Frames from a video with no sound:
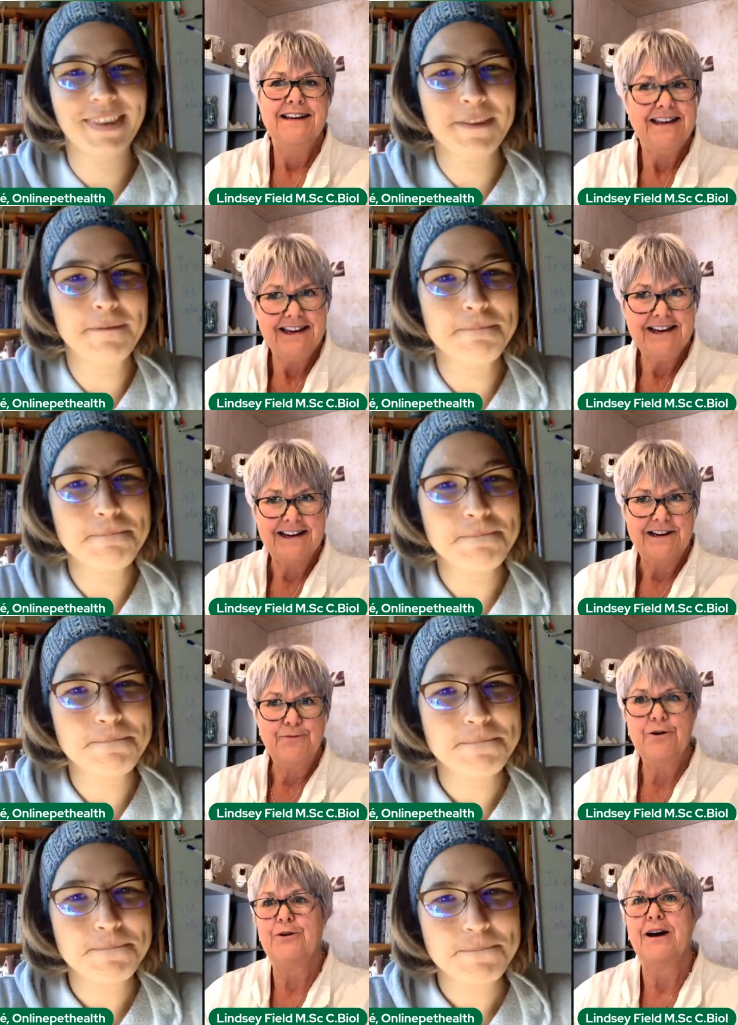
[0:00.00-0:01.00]

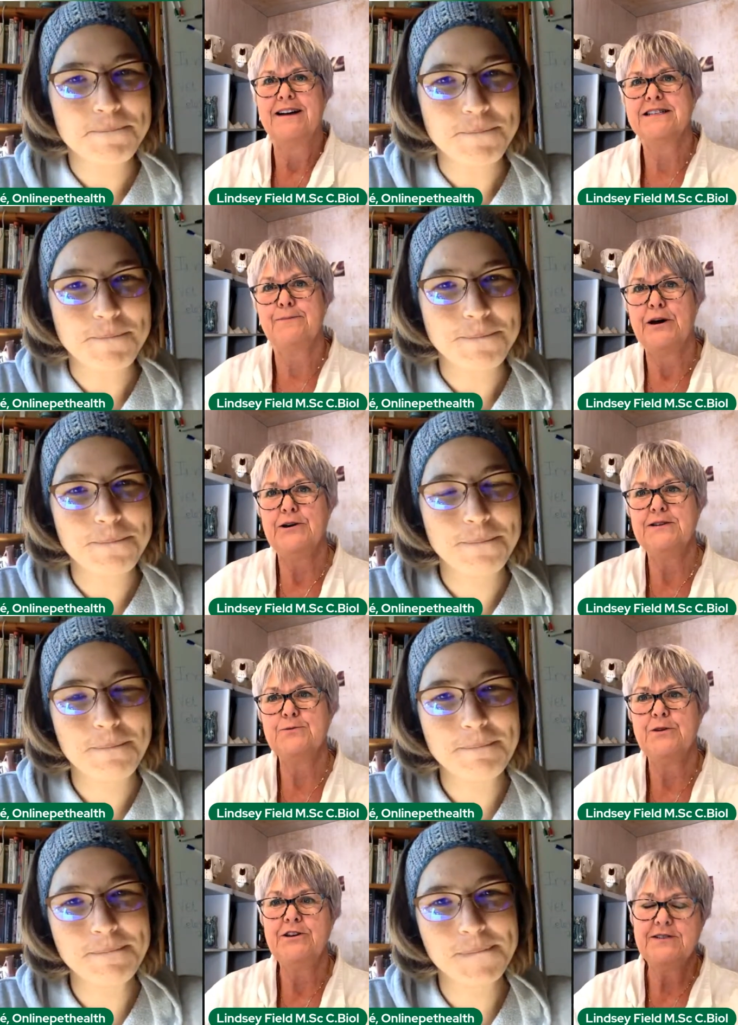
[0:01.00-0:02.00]
Speaker 1: Yeah, well, I
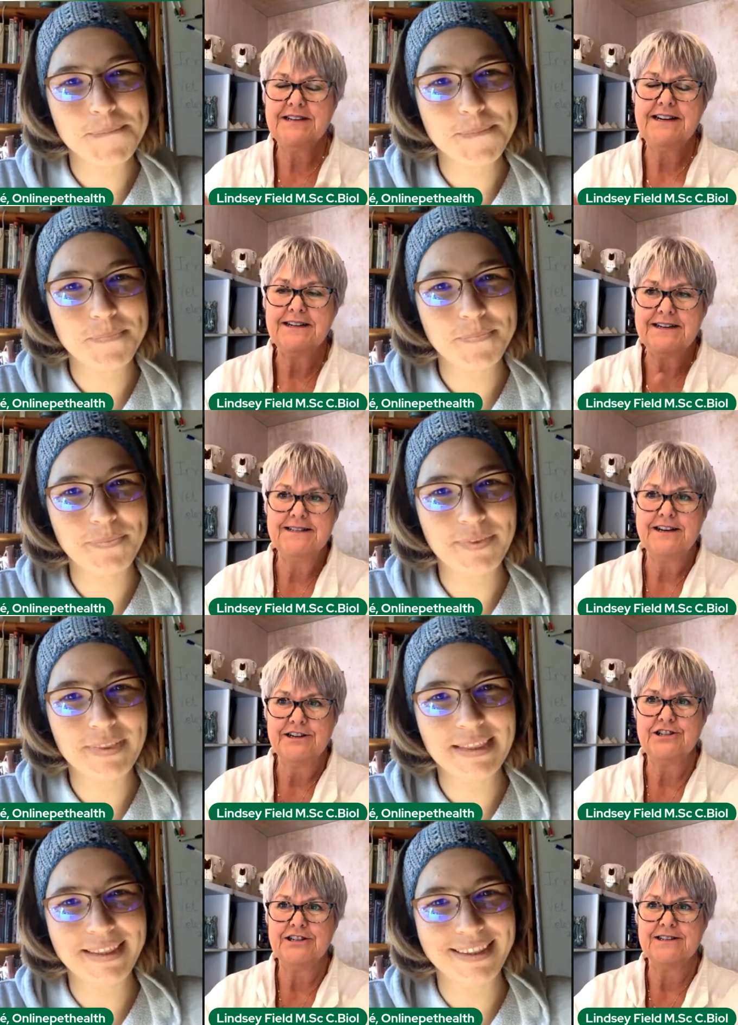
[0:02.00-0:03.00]
suppose when you say
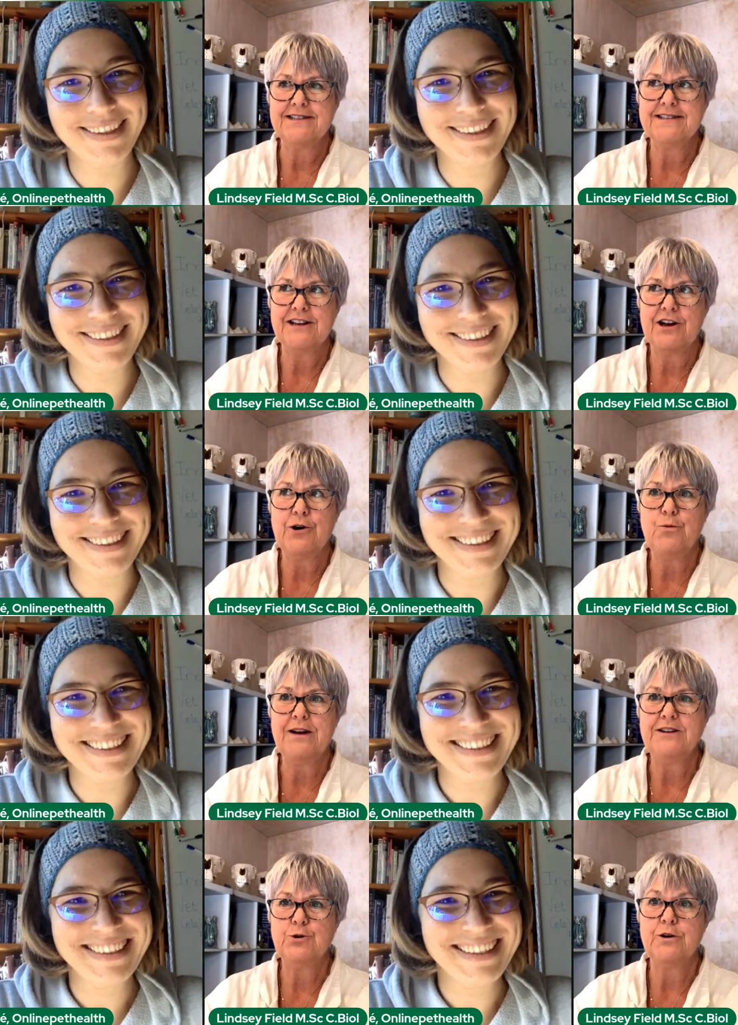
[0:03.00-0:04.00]
dissections, are
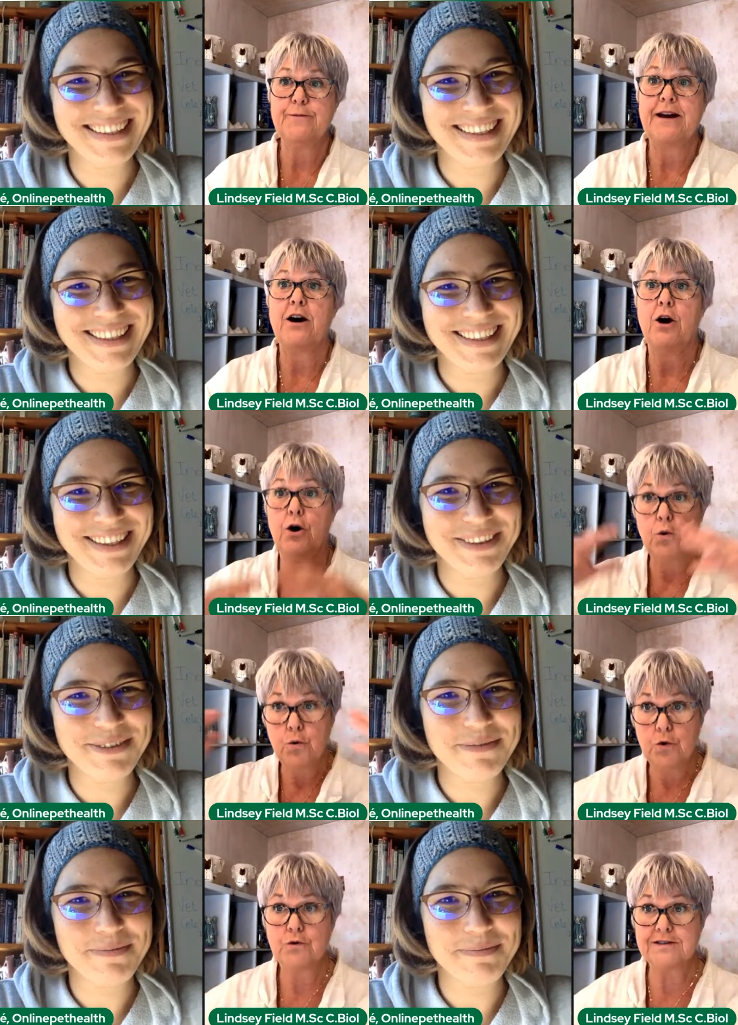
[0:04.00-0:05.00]
we talking about
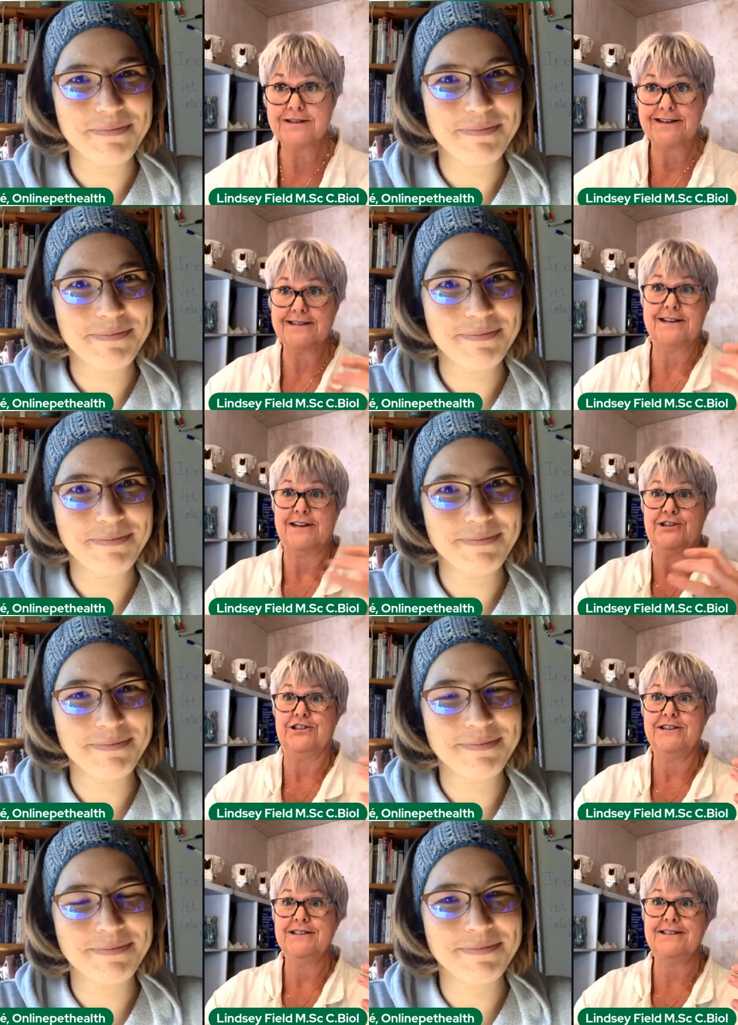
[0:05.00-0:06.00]
whole horse
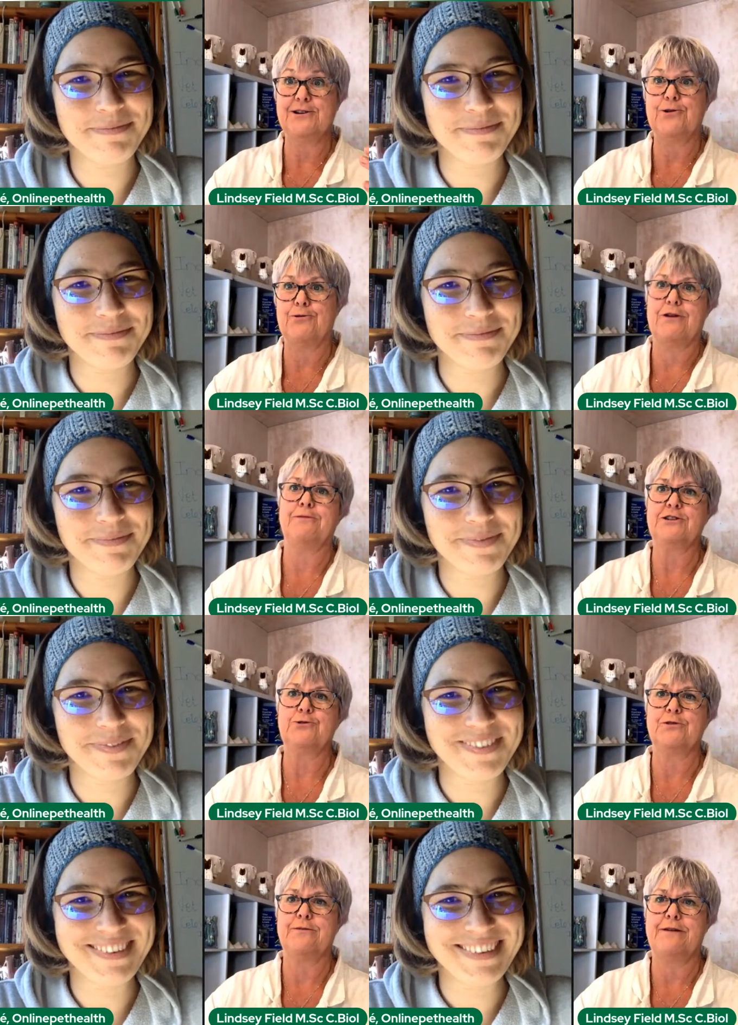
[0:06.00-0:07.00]
dissections or are we
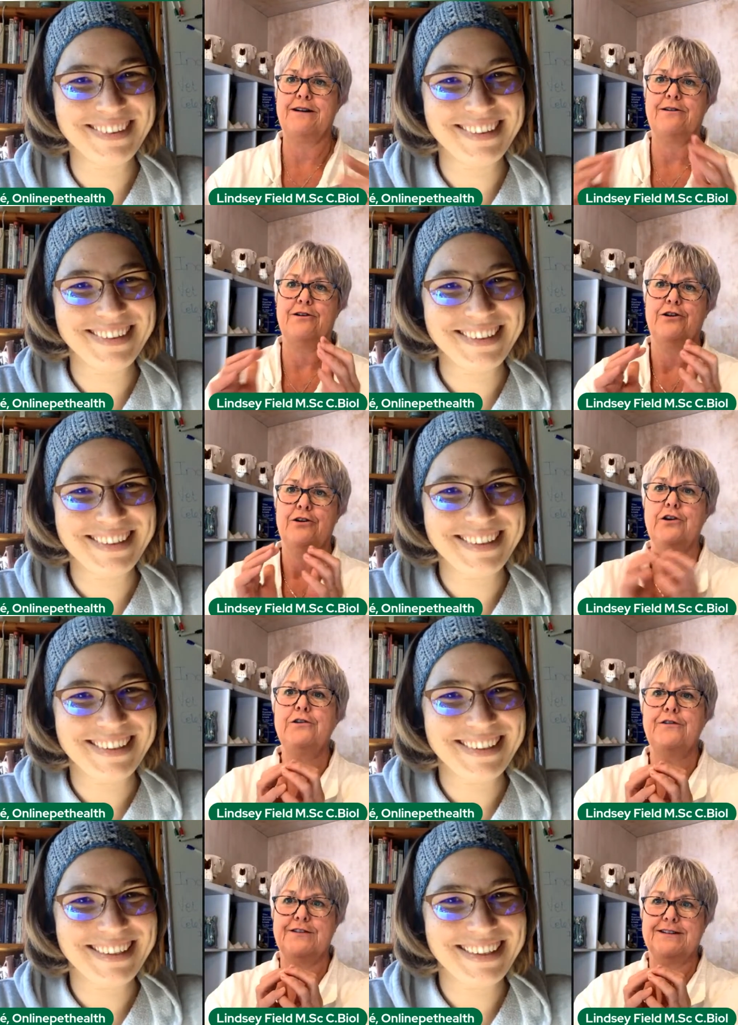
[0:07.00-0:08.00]
talking about
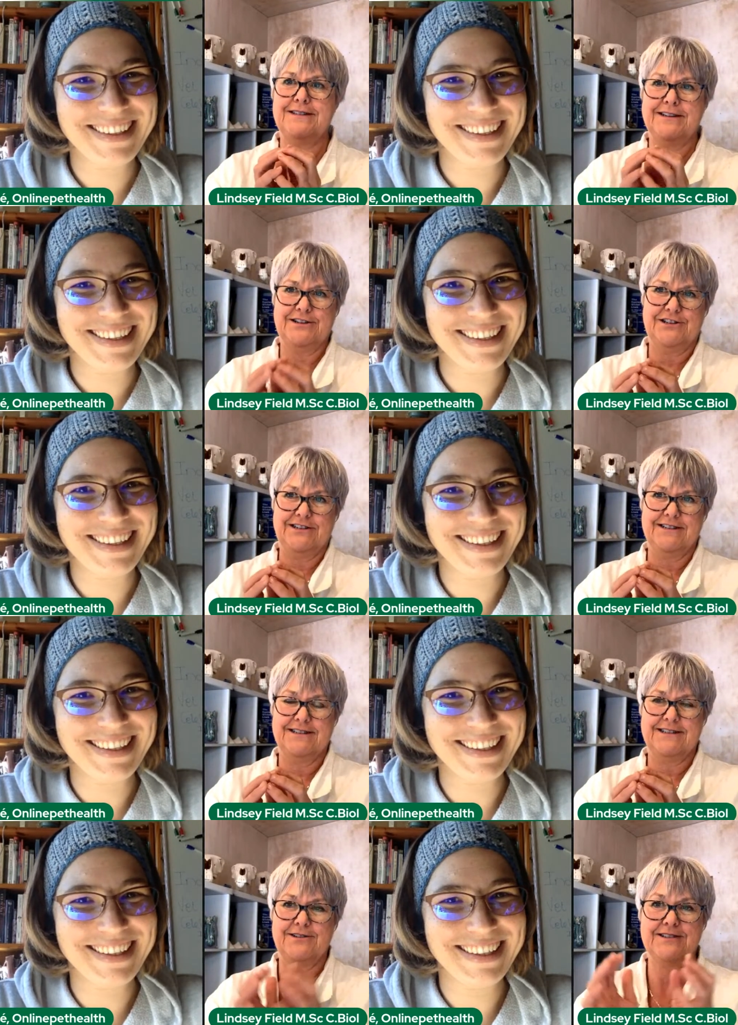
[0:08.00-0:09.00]
hoof
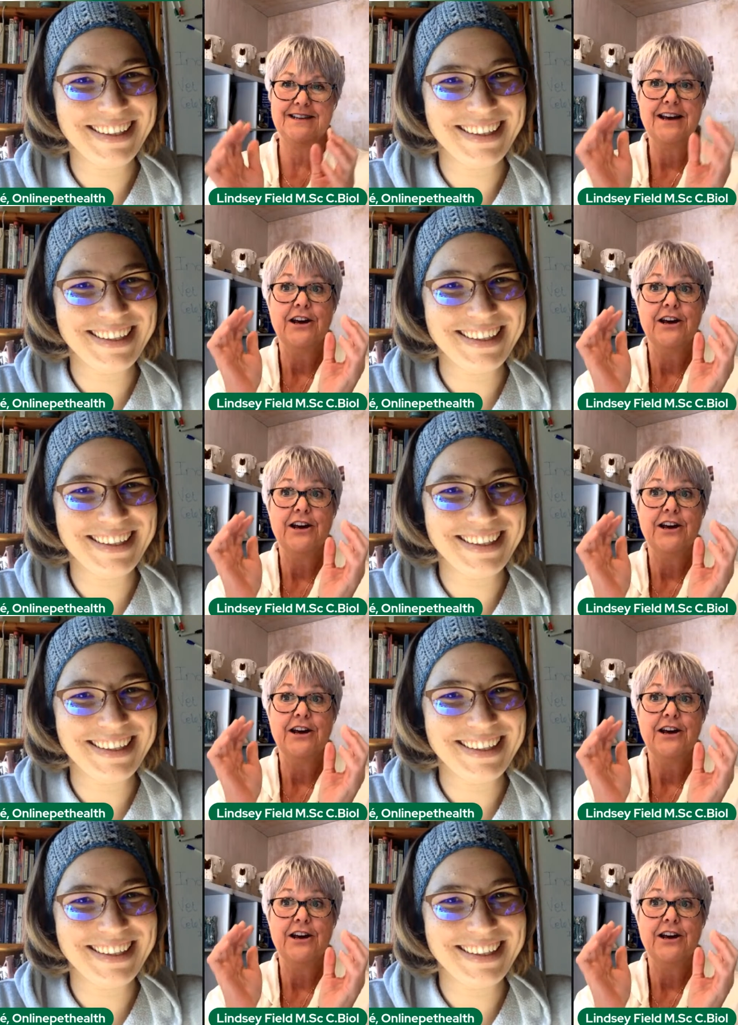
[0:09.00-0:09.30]
dissections? Because